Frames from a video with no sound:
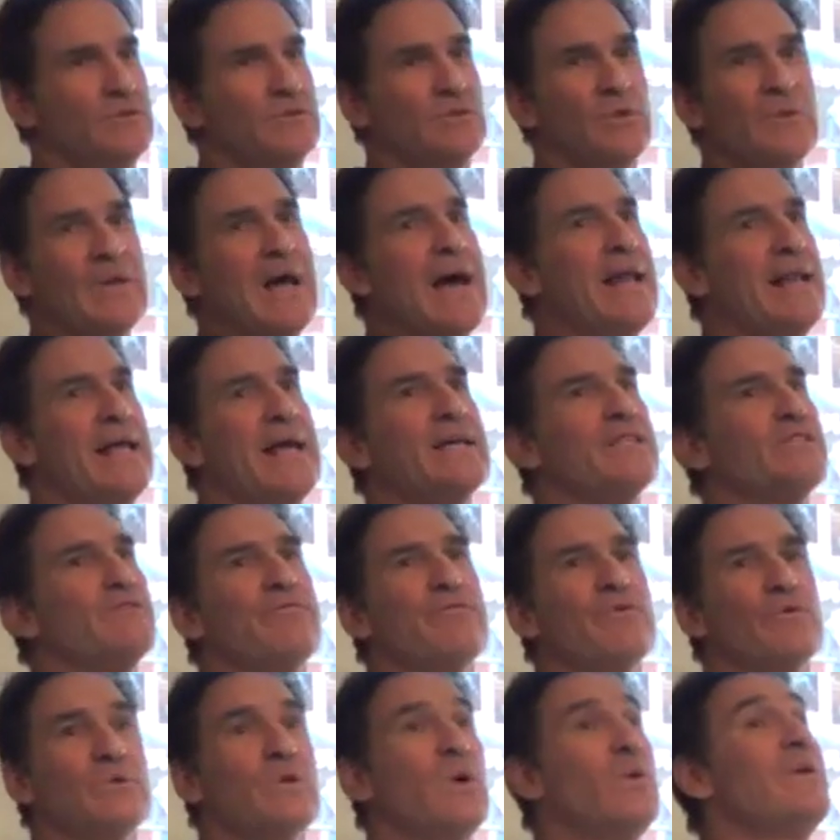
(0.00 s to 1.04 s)
do not ask
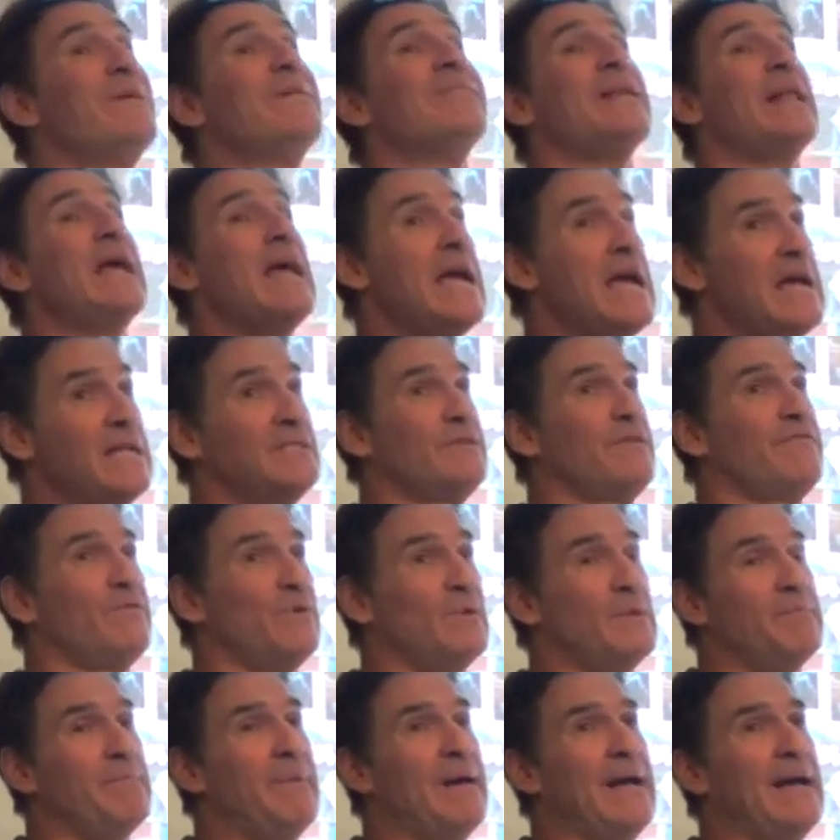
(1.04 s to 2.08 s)
for, don't even ask
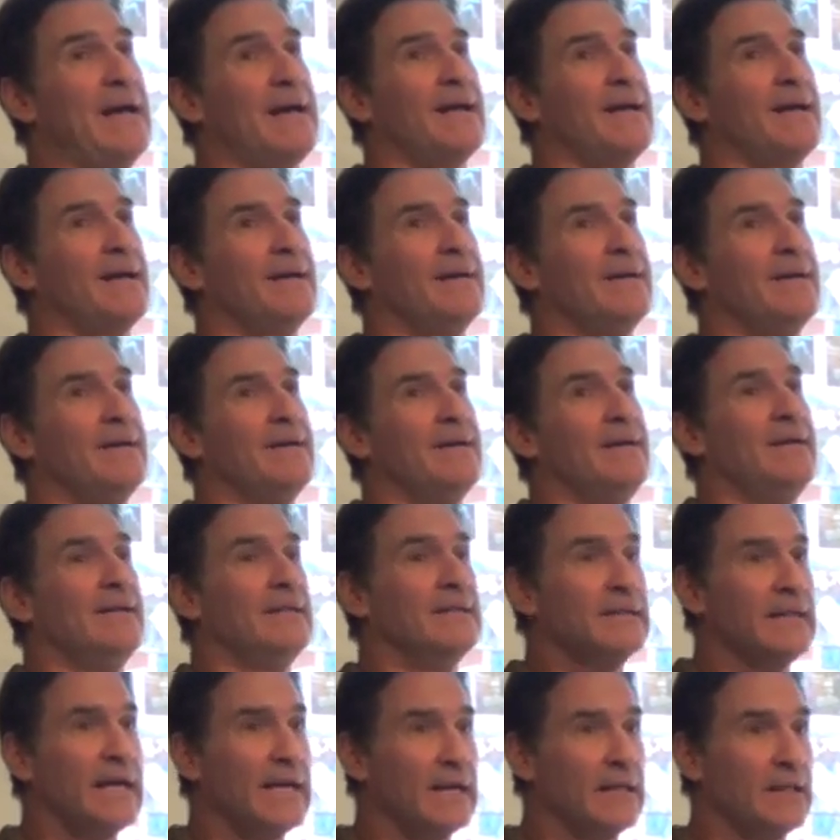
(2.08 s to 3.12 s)
for it back,
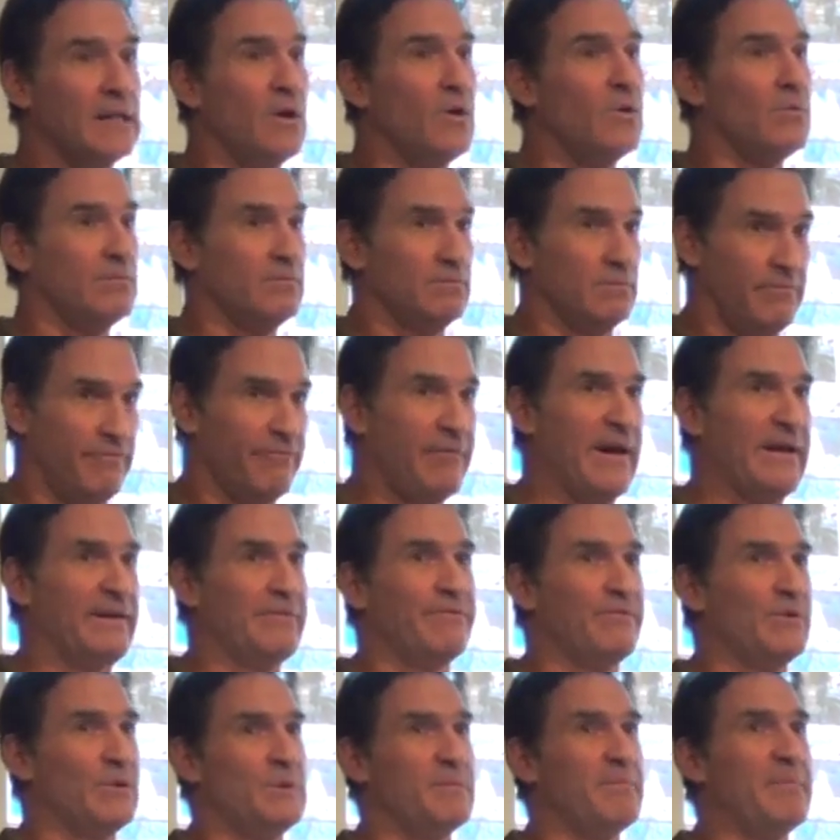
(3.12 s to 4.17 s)
let alone fight
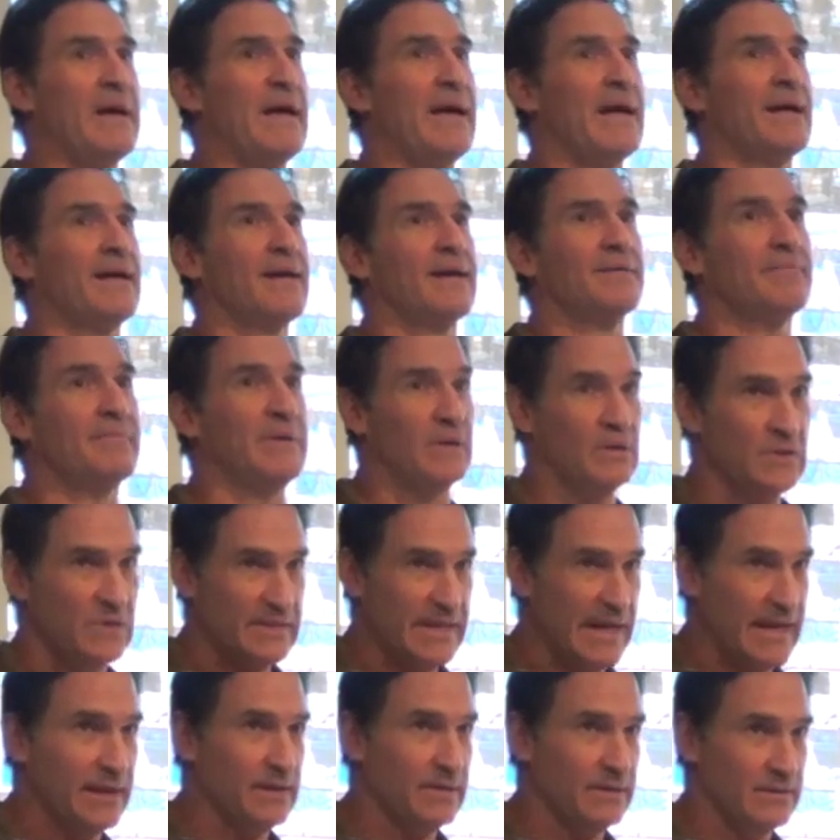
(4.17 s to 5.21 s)
for it back, because
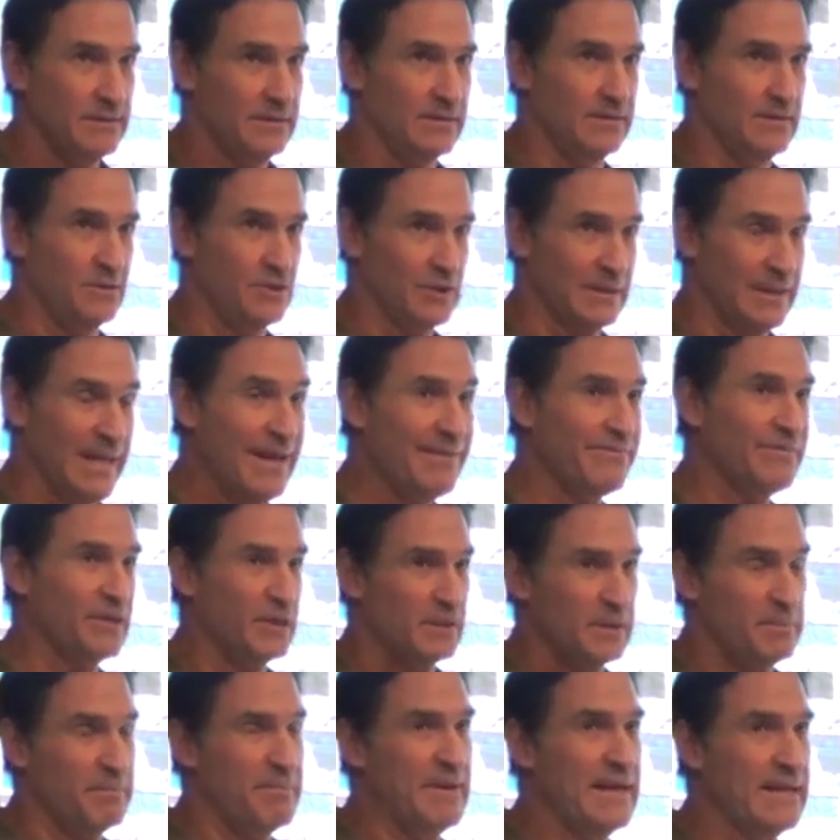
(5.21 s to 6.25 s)
that could, your life
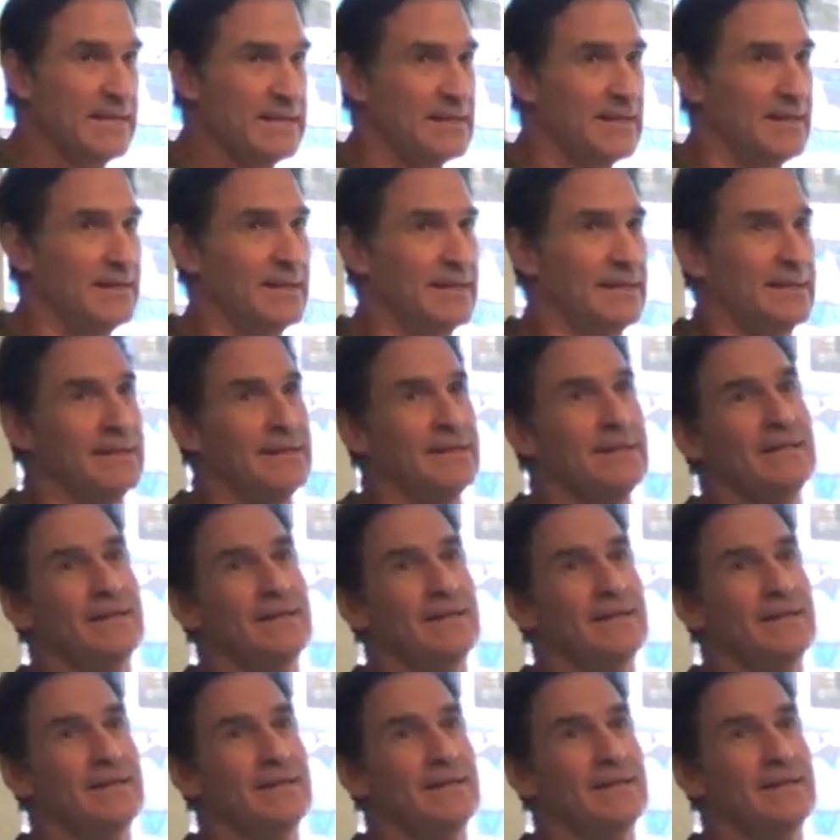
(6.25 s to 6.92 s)
could depend on it.